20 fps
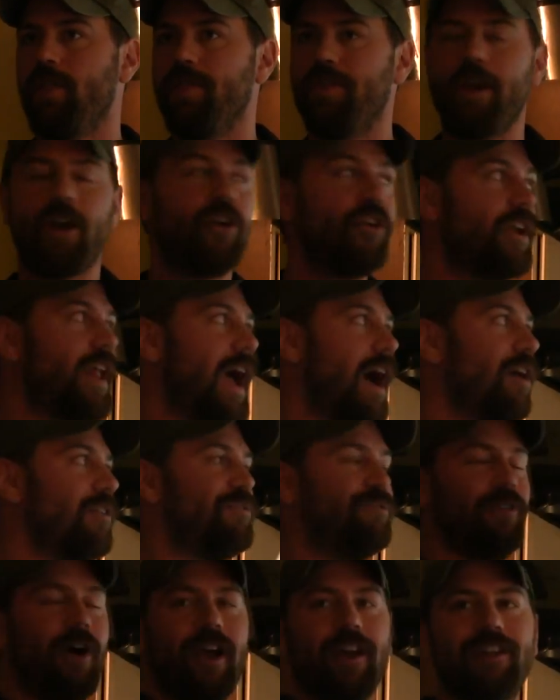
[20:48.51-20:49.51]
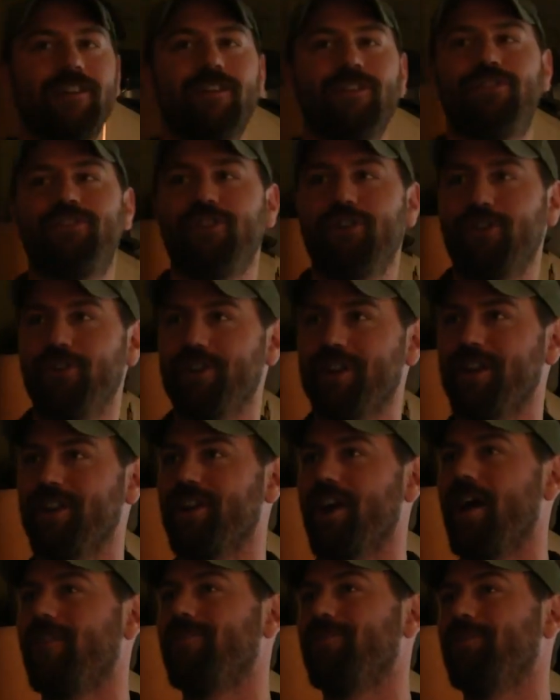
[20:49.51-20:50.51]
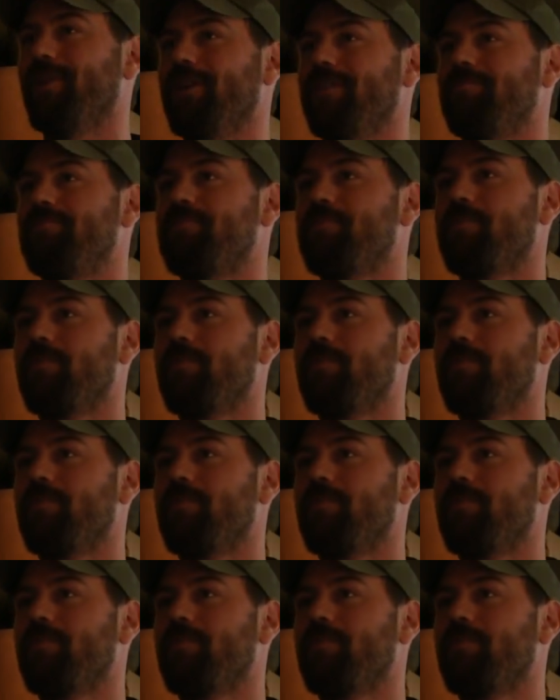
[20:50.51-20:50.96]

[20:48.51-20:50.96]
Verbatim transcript: They're now fighting the Syrian government.